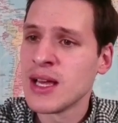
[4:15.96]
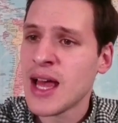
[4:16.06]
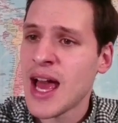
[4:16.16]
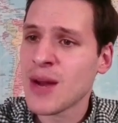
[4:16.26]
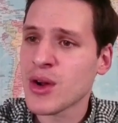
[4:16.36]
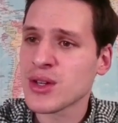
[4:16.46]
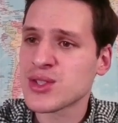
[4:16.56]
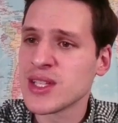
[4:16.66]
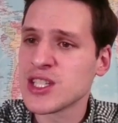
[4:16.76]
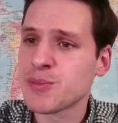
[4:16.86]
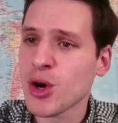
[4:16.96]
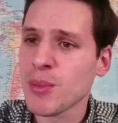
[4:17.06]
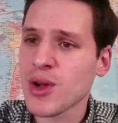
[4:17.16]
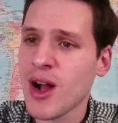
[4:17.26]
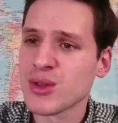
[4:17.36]
Anywhere you're seeing these
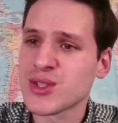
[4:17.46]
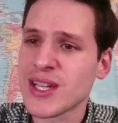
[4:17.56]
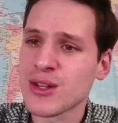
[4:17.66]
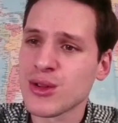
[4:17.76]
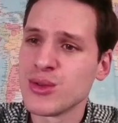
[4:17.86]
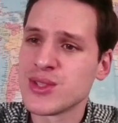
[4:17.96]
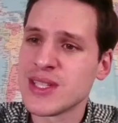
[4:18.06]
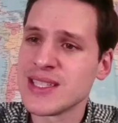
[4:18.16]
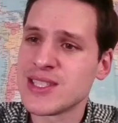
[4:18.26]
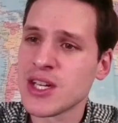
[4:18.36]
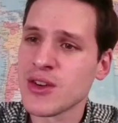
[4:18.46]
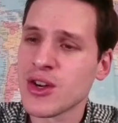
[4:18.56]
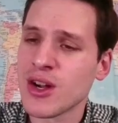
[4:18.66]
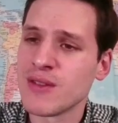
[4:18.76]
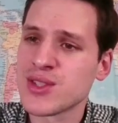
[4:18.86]
purple colors, that includes the
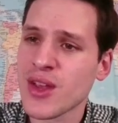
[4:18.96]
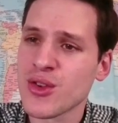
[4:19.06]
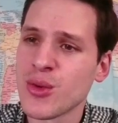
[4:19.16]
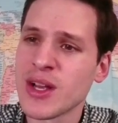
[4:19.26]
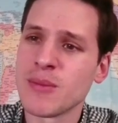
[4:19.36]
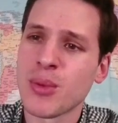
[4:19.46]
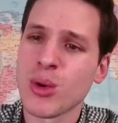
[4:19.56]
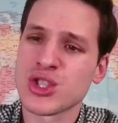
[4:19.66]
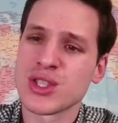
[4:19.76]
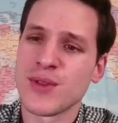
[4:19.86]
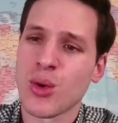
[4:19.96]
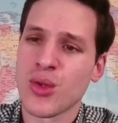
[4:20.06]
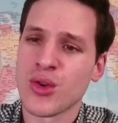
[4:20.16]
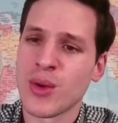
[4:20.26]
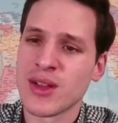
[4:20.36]
interior of southern New England, portions of
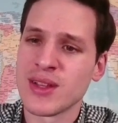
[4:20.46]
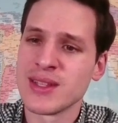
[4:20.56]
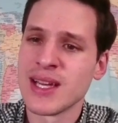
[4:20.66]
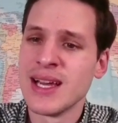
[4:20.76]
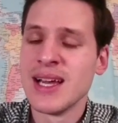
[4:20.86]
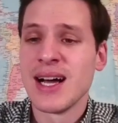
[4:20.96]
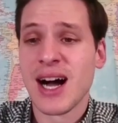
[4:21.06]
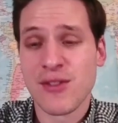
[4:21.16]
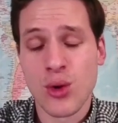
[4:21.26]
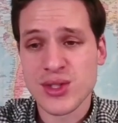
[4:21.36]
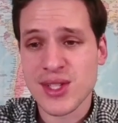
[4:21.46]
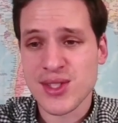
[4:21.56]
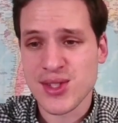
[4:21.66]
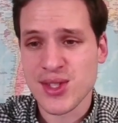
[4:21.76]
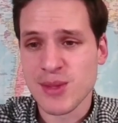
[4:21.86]
northern New England. Of course, as
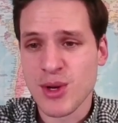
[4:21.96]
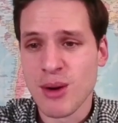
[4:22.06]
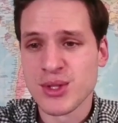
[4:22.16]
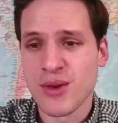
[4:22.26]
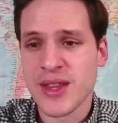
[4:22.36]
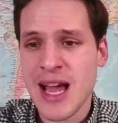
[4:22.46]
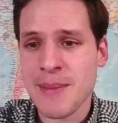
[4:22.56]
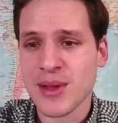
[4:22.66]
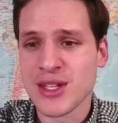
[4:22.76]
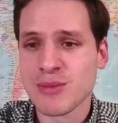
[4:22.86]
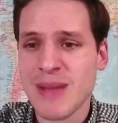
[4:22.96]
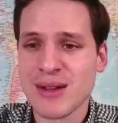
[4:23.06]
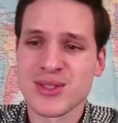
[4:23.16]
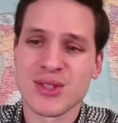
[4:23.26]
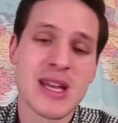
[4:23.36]
the system comes over the Appalachian
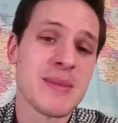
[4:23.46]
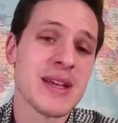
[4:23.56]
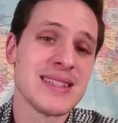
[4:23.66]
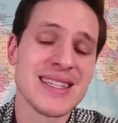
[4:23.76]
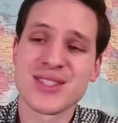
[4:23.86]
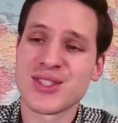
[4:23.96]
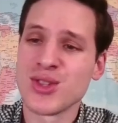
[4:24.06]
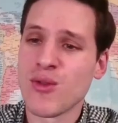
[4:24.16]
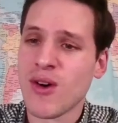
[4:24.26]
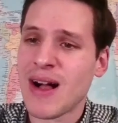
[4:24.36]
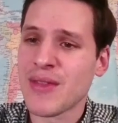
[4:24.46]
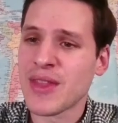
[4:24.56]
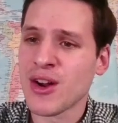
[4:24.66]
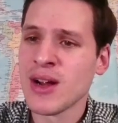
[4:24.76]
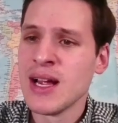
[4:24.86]
Mountains, there may be a decent snowfall out
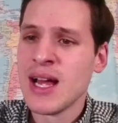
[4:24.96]
there.